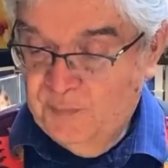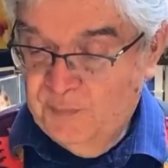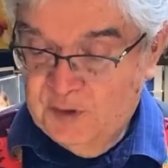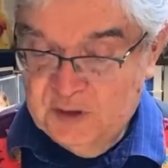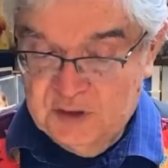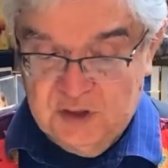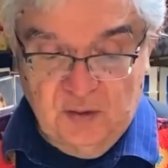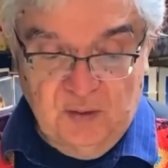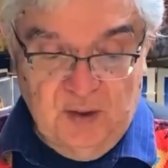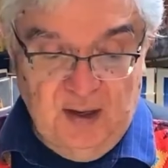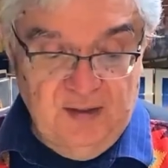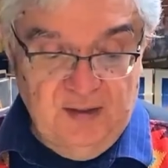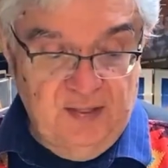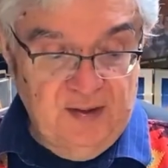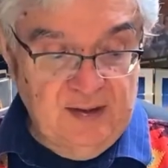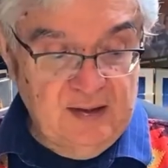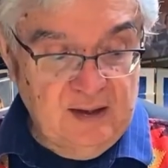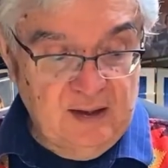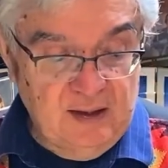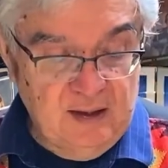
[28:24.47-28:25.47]
so I
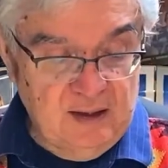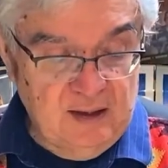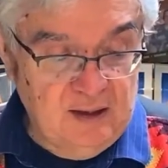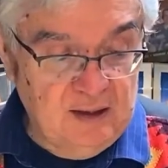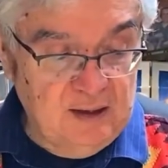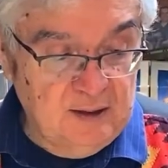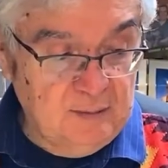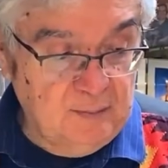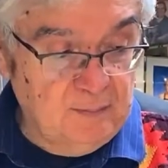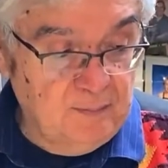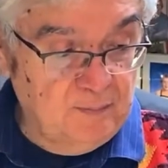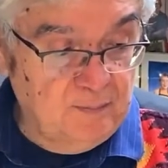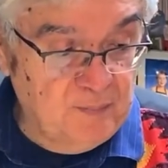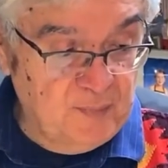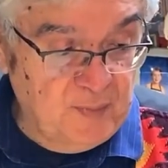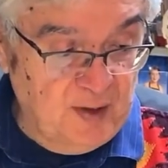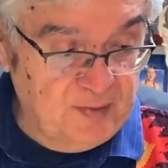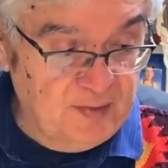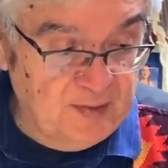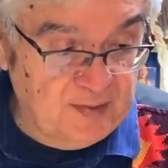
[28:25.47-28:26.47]
think
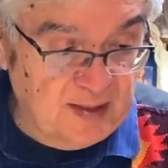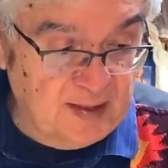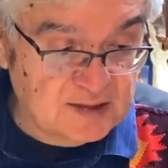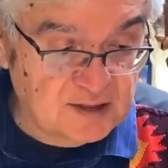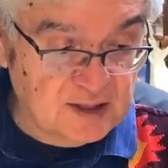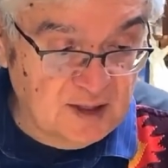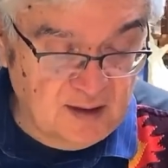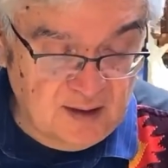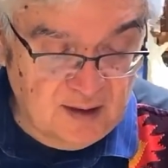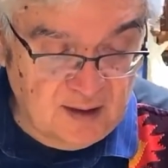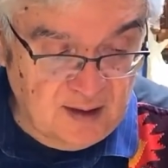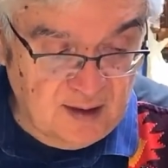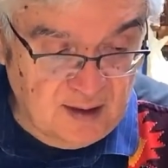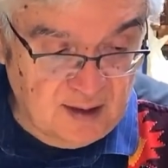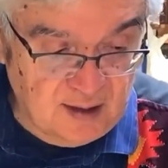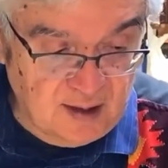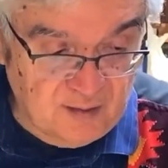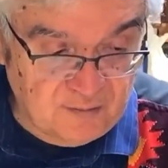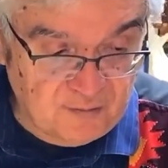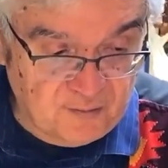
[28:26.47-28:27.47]
that's
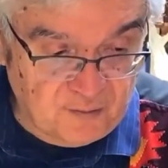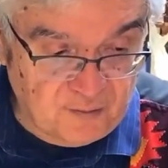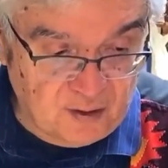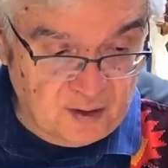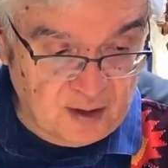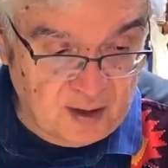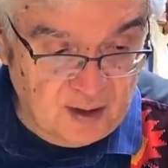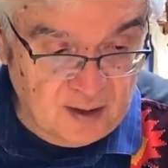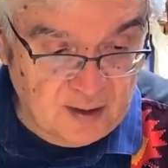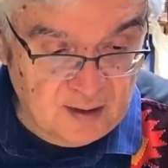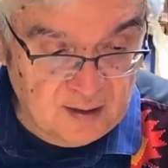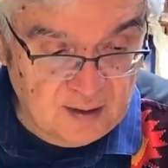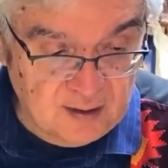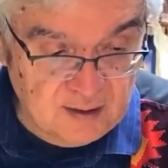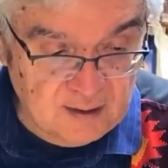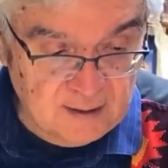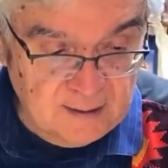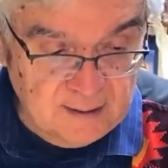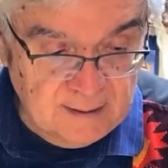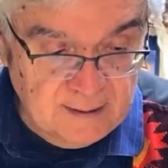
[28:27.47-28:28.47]
enough
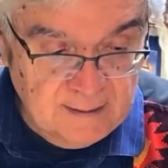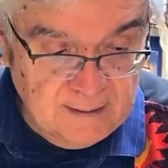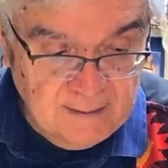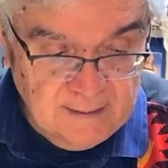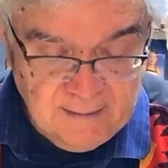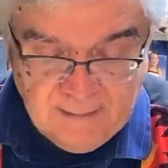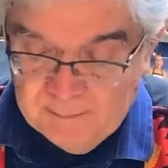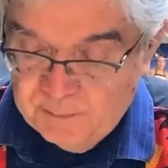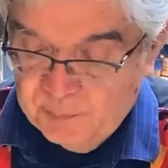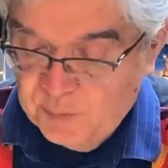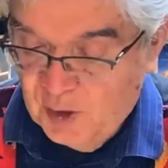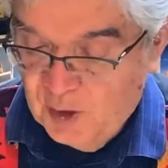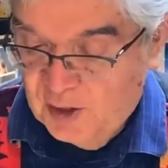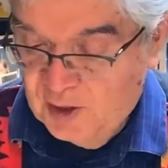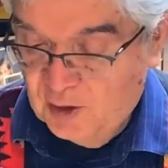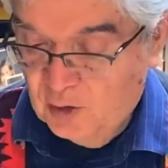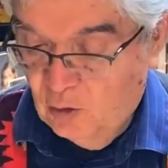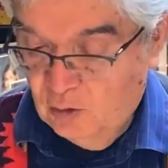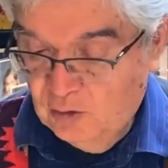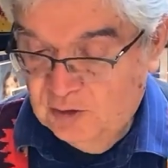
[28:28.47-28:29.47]
for our
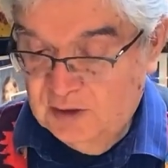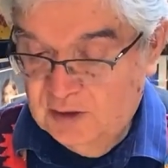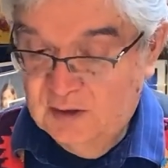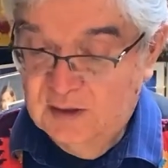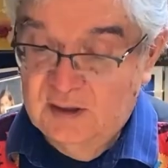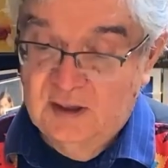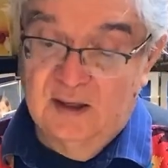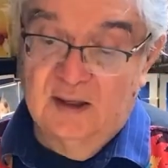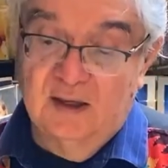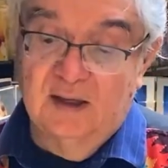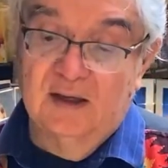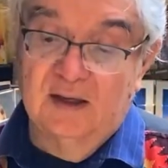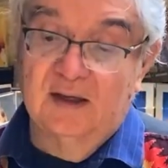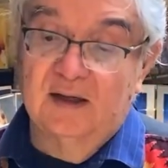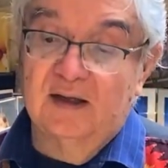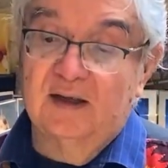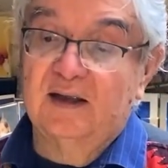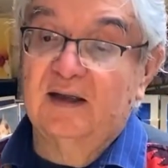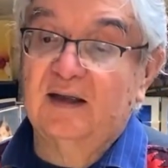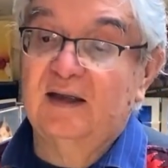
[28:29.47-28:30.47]

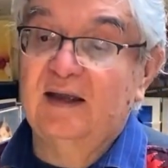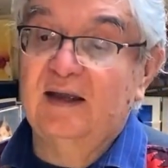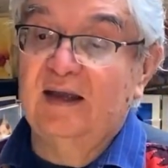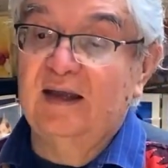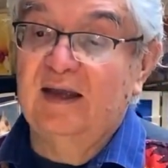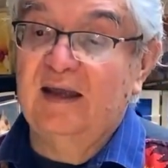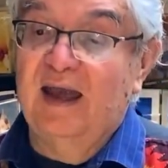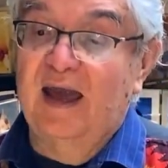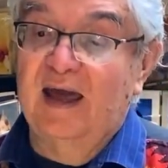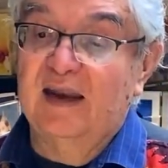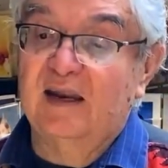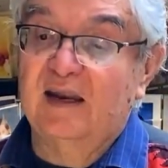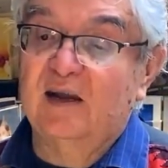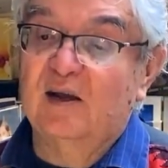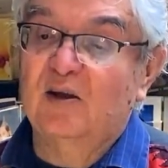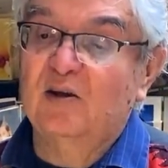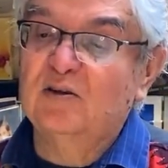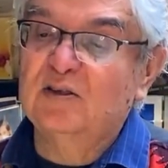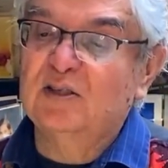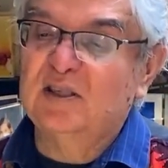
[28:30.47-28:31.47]
golden Canada
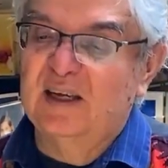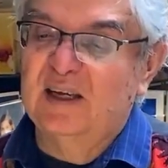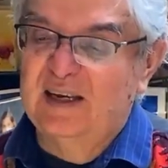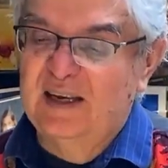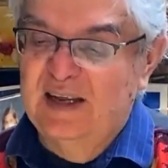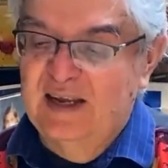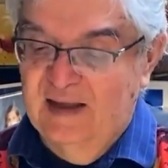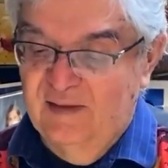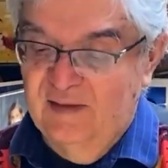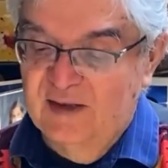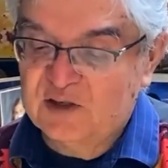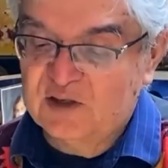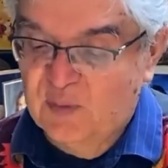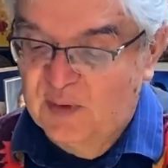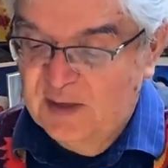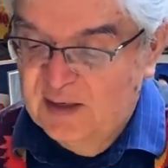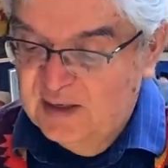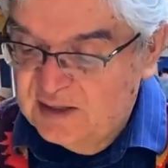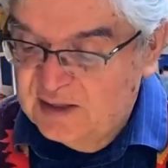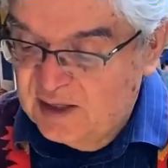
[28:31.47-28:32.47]
goose. This one
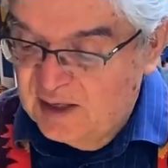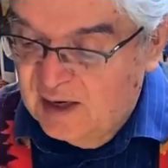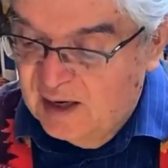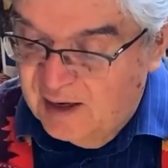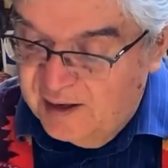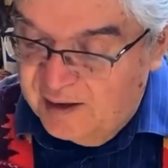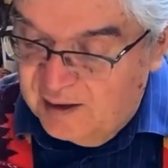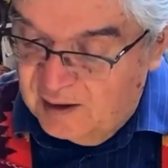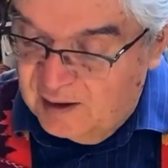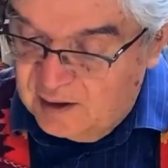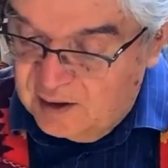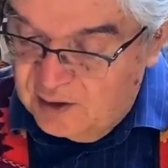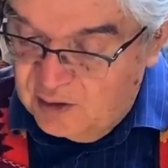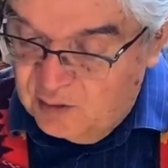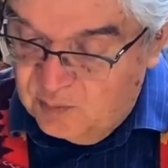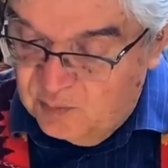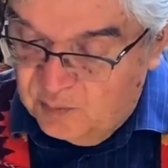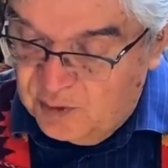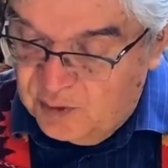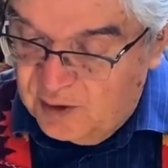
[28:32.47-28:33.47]
needs an eye. I'm going to
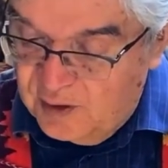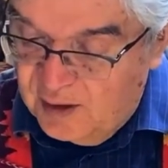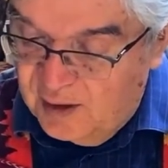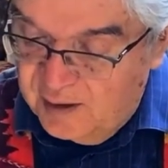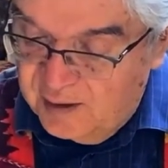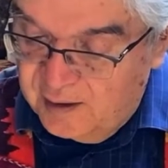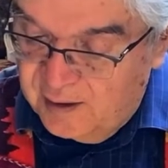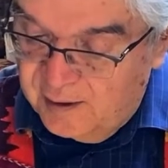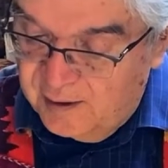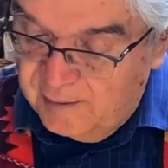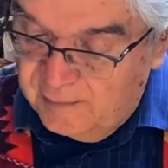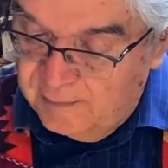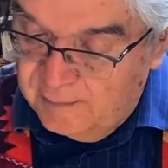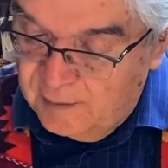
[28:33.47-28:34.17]
put an eye there.